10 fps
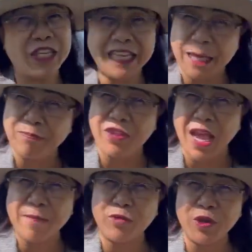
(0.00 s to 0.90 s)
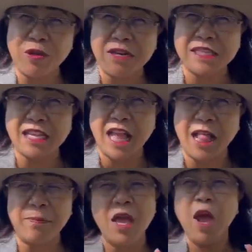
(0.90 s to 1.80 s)
give time to
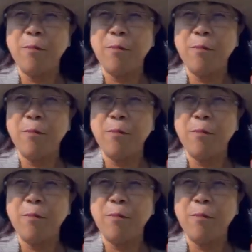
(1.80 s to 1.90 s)
yourself,